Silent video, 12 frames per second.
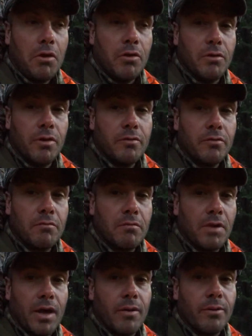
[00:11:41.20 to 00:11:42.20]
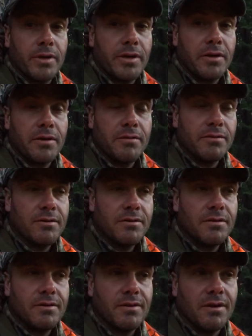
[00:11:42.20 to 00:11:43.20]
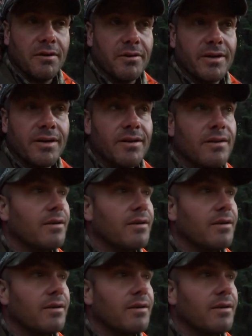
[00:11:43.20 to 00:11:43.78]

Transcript: Who knows? I don't care. I don't care.